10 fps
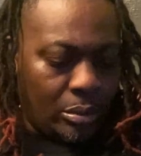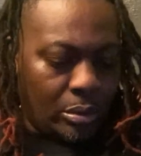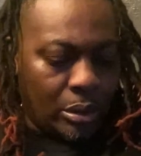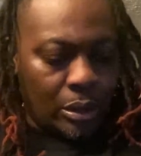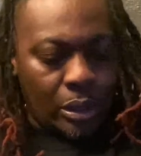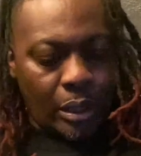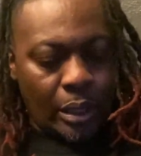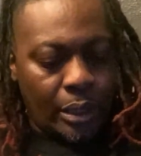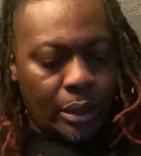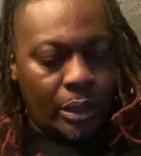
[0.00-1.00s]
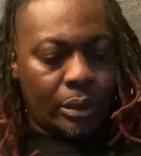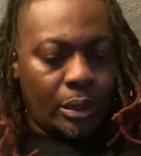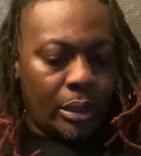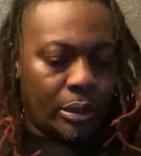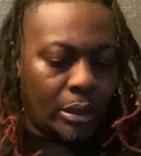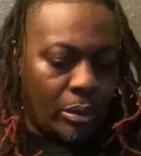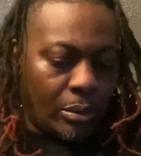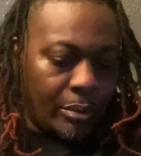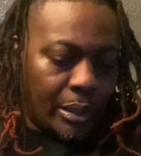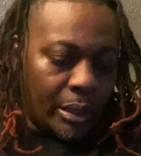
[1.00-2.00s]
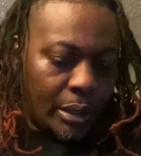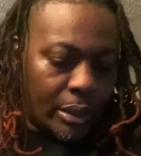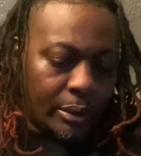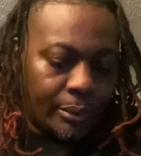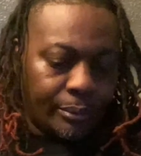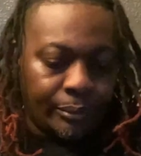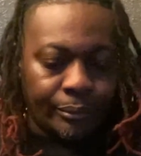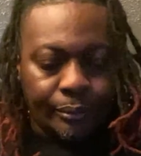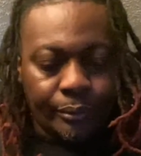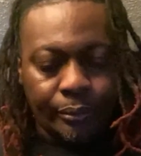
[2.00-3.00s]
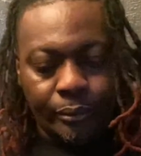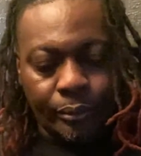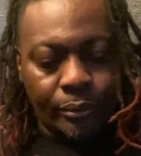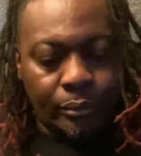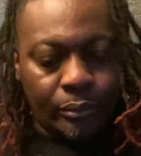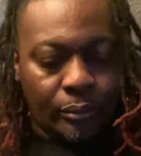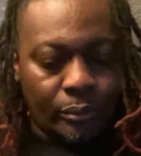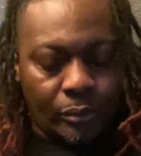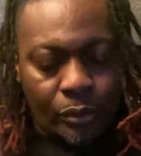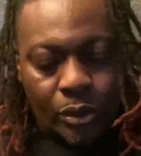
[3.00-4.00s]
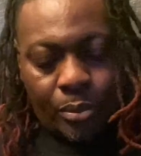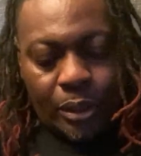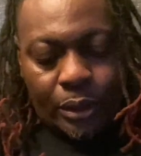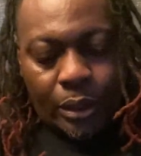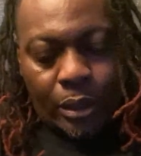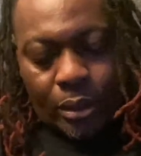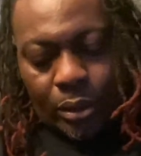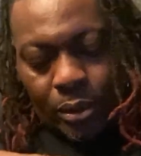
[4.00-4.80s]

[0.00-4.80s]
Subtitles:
That's how I like to get things going right there. I don't know about y'all.